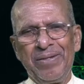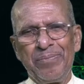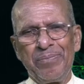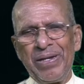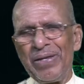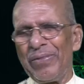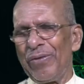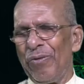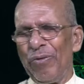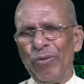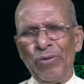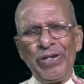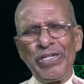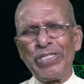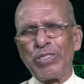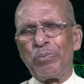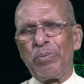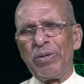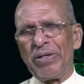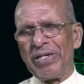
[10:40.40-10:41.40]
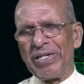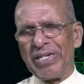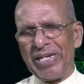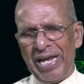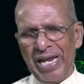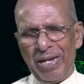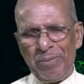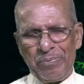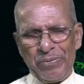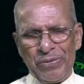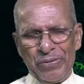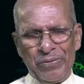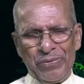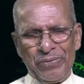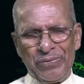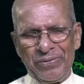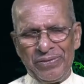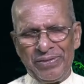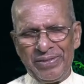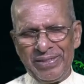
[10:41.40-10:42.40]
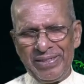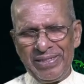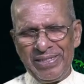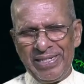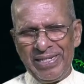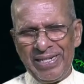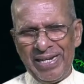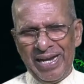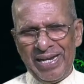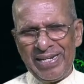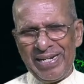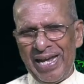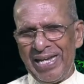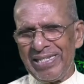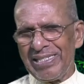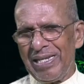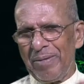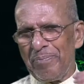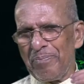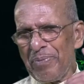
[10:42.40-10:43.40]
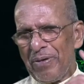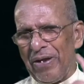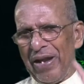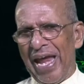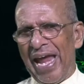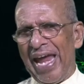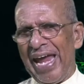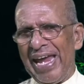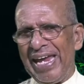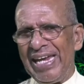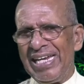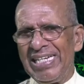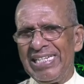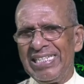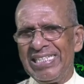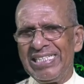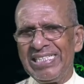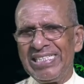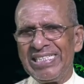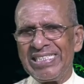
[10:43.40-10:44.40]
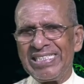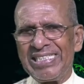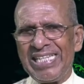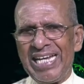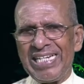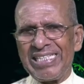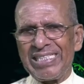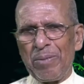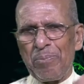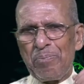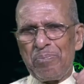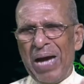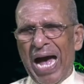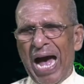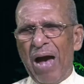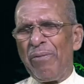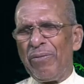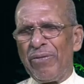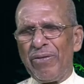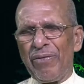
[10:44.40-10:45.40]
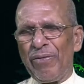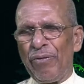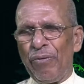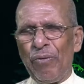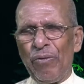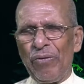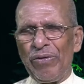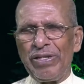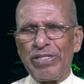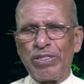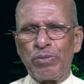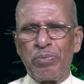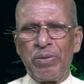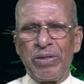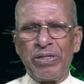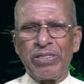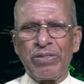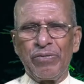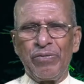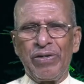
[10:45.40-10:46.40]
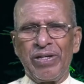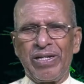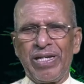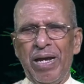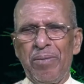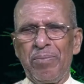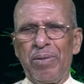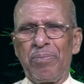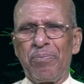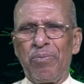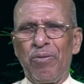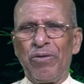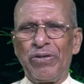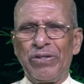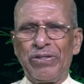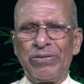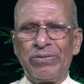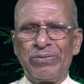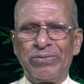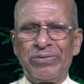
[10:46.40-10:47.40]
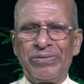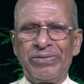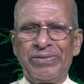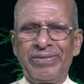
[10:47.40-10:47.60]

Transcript: May the Holy Spirit help you. And as I pray that the power of the Holy Spirit will come upon you